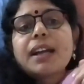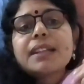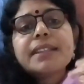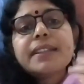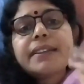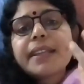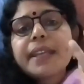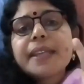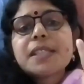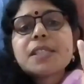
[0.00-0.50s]

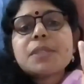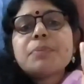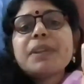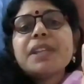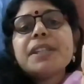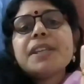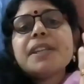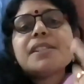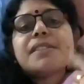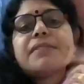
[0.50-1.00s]
other
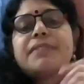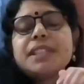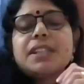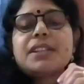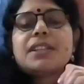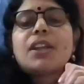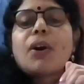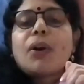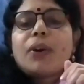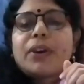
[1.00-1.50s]
experience
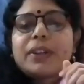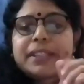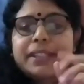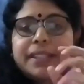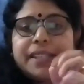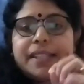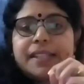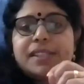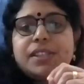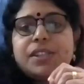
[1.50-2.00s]
within the
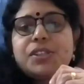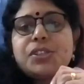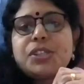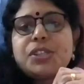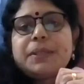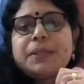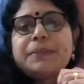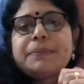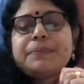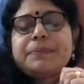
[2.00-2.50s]

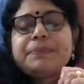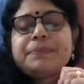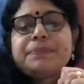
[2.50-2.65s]
organization,